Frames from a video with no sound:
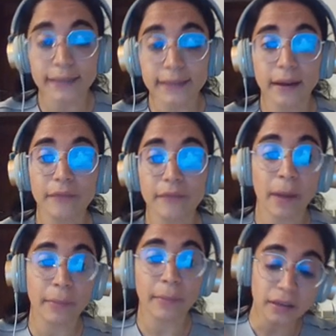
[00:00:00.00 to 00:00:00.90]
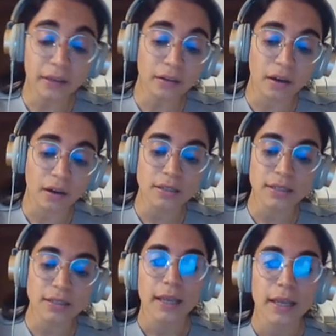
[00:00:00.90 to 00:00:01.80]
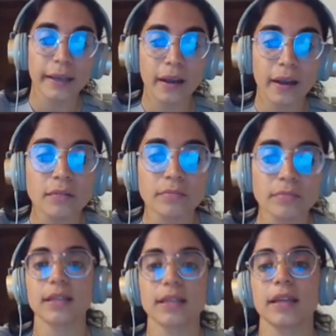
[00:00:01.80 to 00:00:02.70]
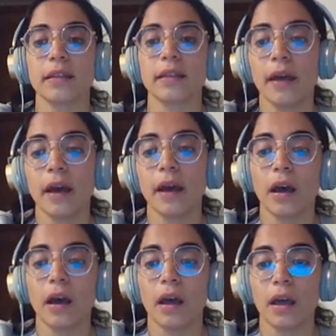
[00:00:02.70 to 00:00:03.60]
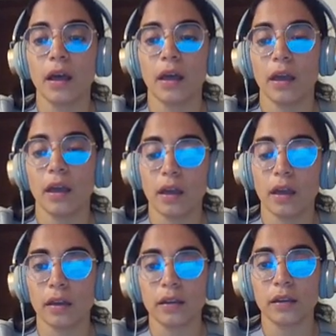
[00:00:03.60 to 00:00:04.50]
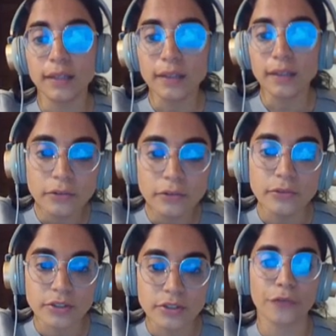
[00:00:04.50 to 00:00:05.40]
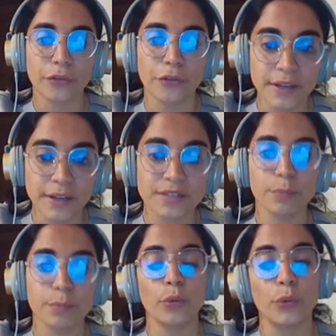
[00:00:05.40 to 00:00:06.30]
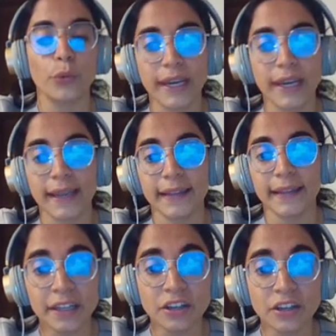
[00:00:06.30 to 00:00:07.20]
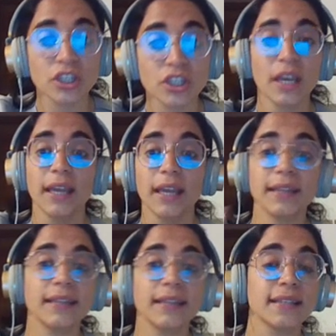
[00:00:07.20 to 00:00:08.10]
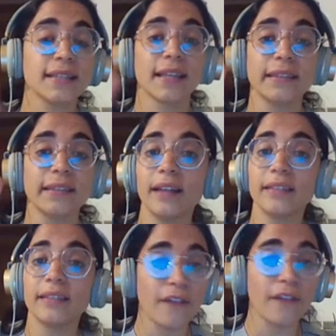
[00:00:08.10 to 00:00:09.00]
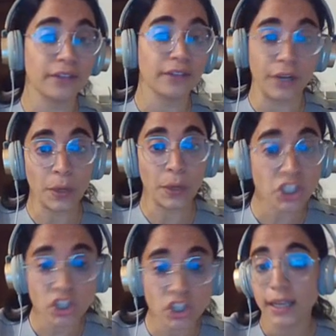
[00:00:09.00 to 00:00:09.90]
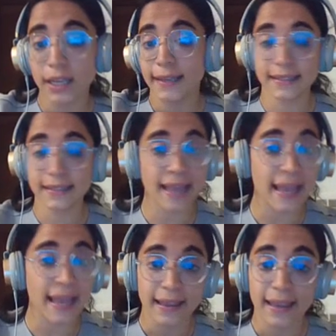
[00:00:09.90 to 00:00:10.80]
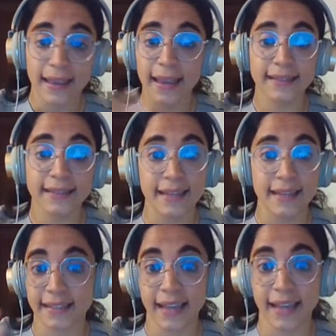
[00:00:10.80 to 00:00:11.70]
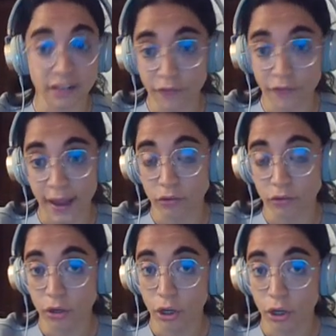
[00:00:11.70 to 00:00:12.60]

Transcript: And from here, guys, comes the good news of the principal work and energy that is not a vector equation, instead it's a scalar value.